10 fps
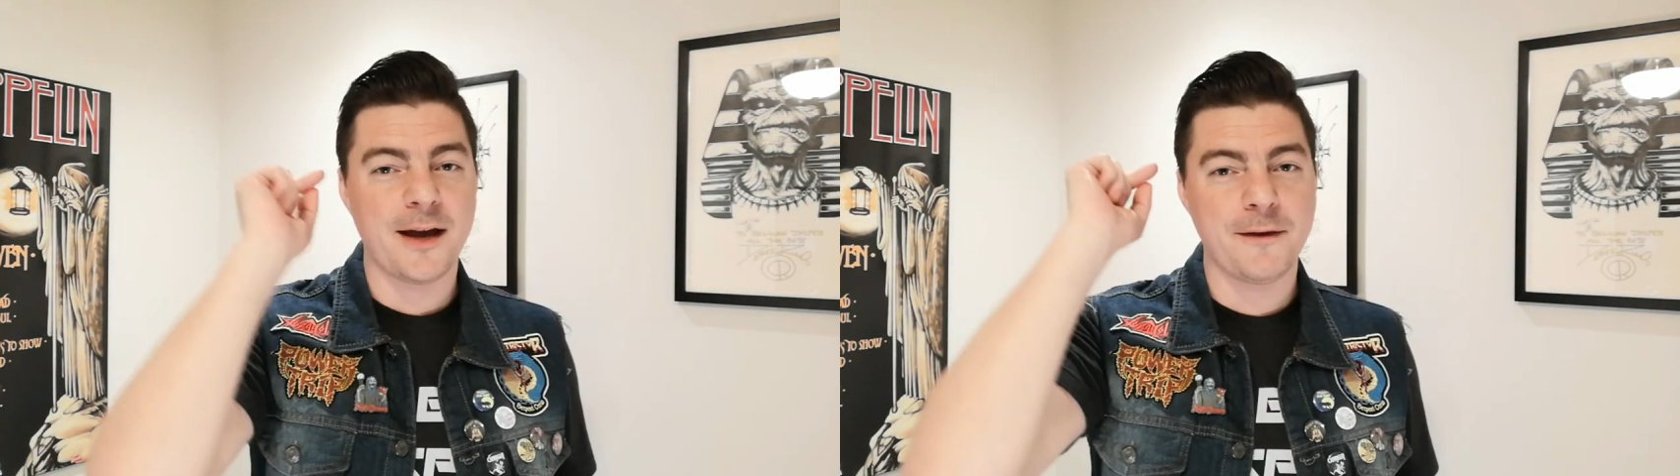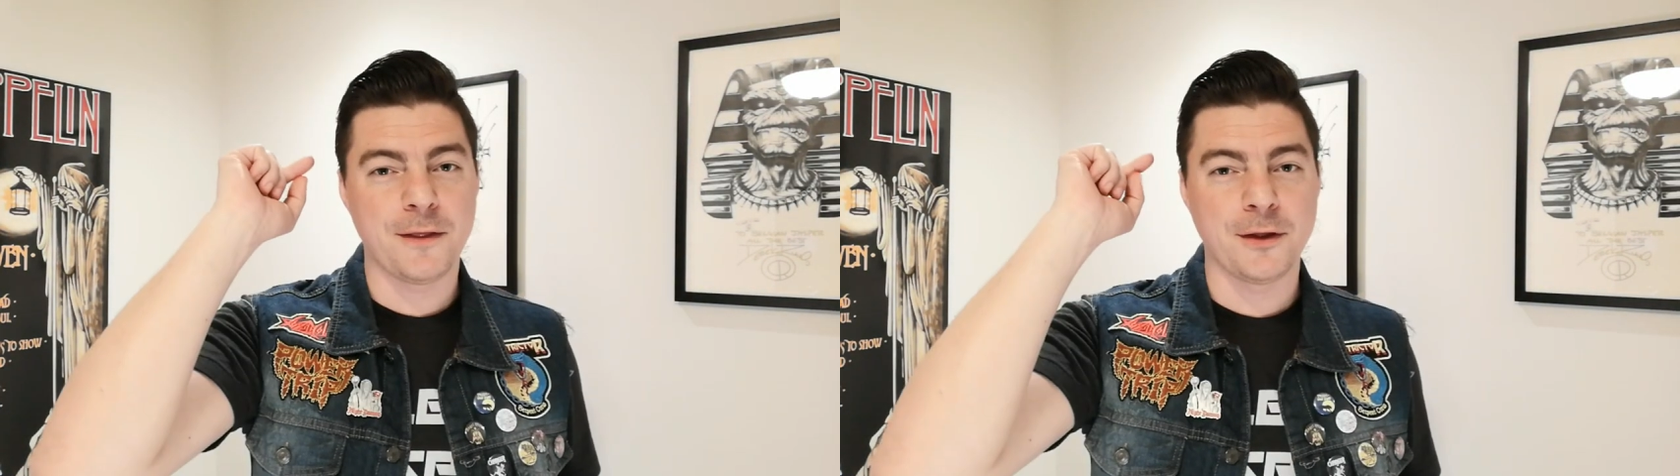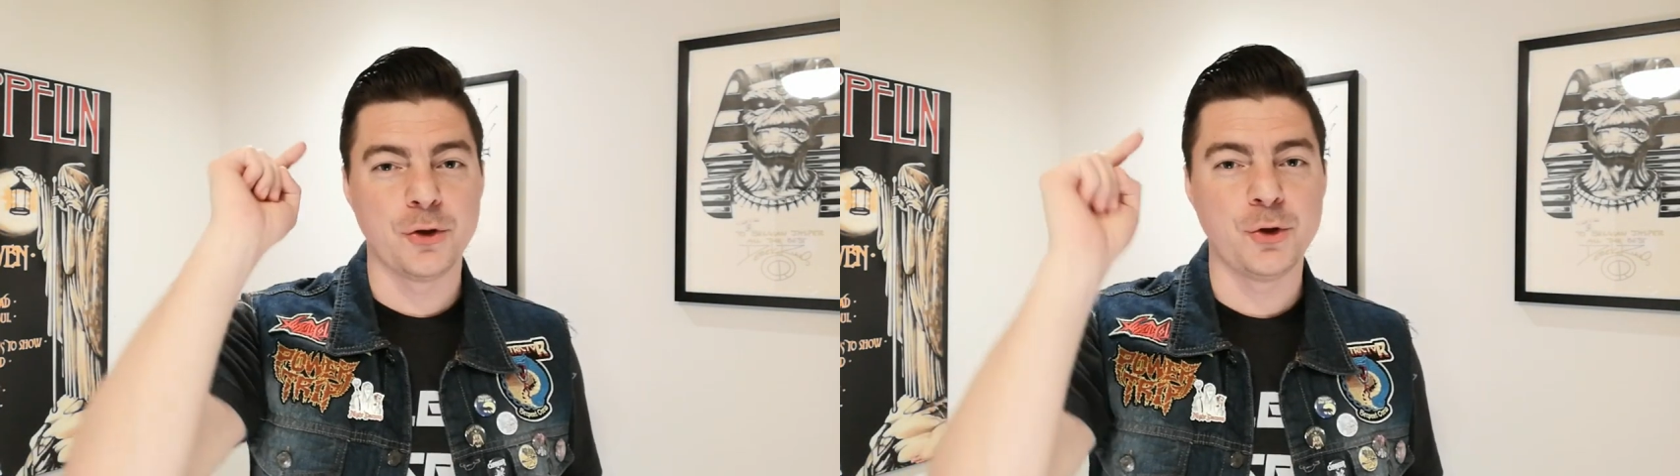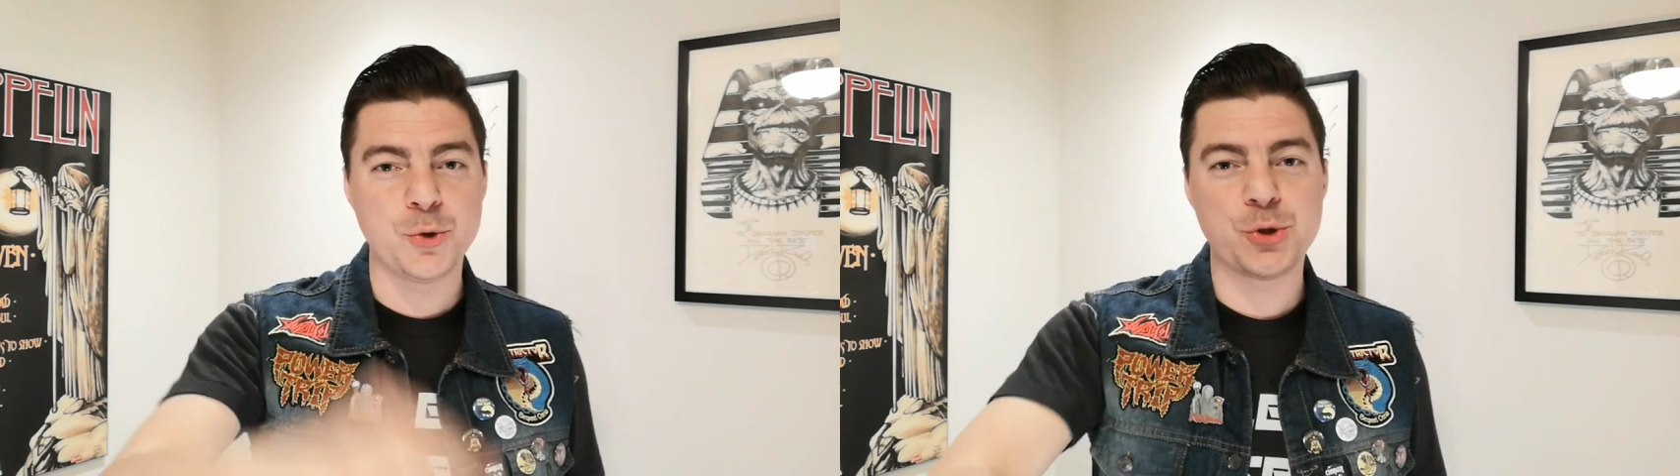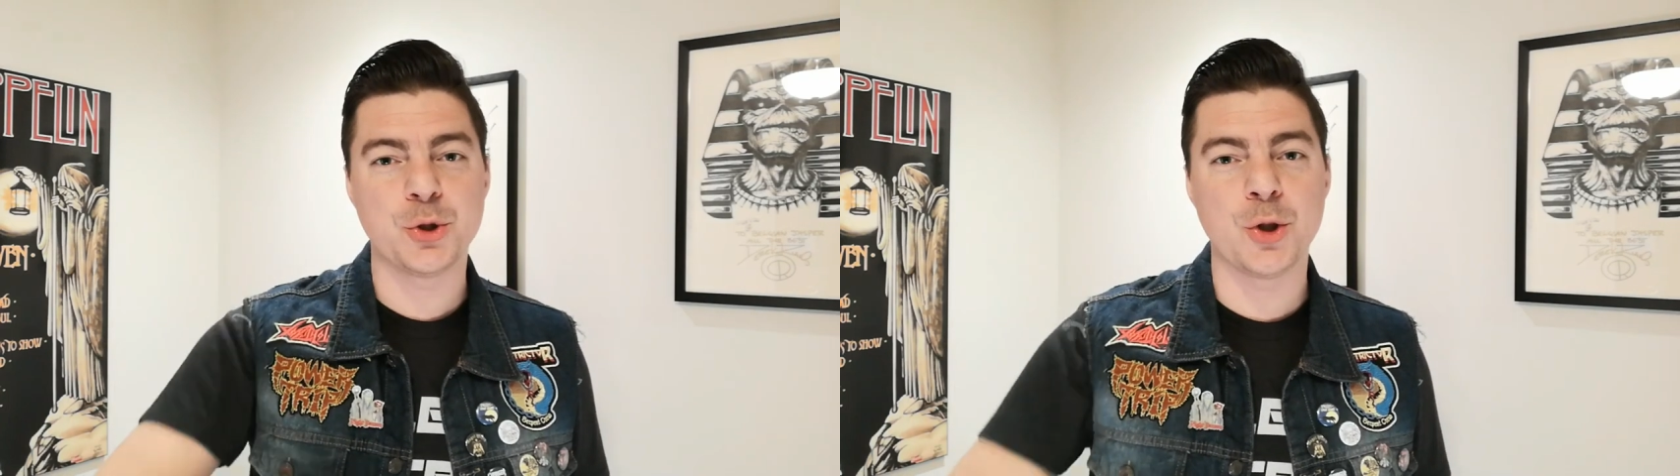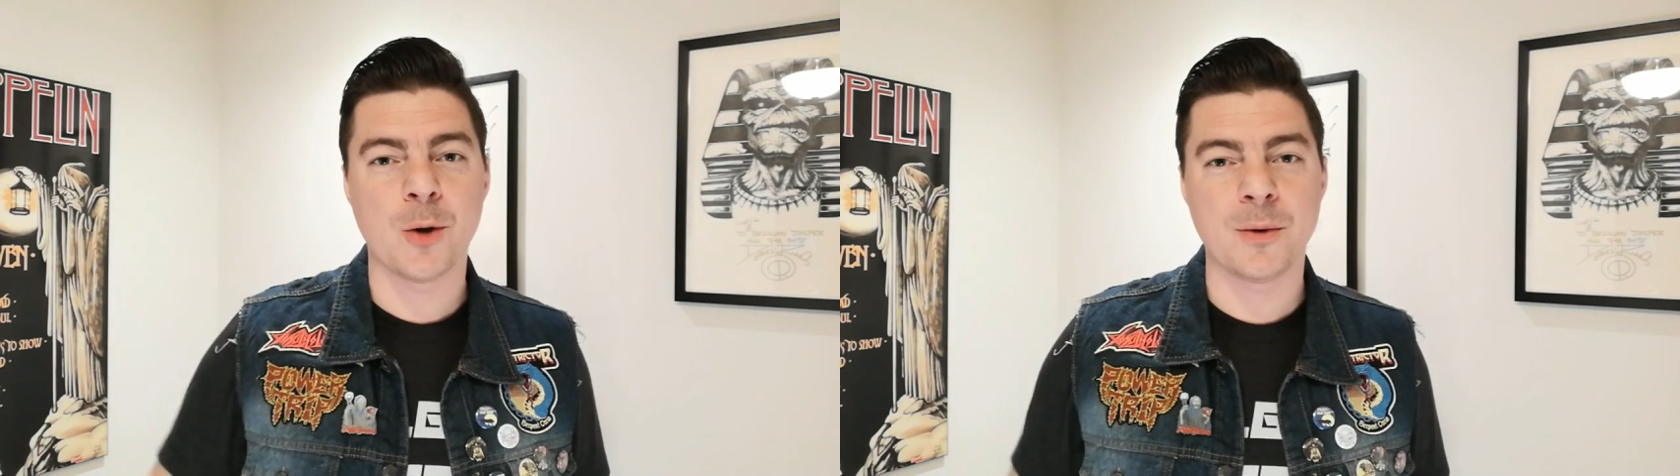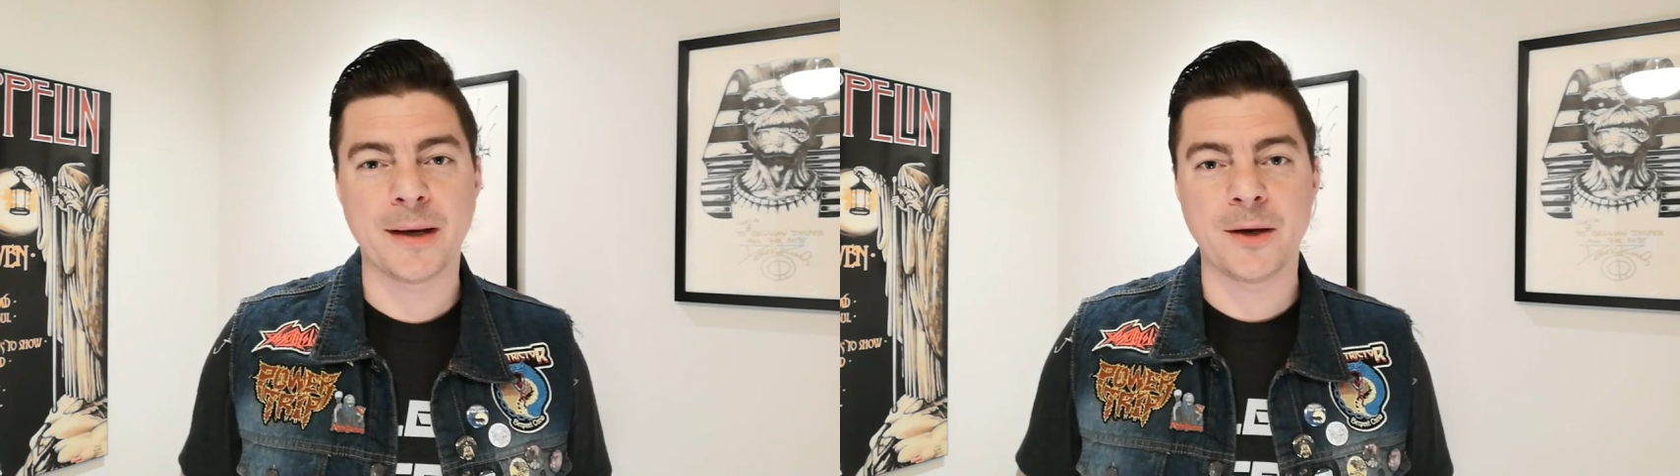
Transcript: I think you should know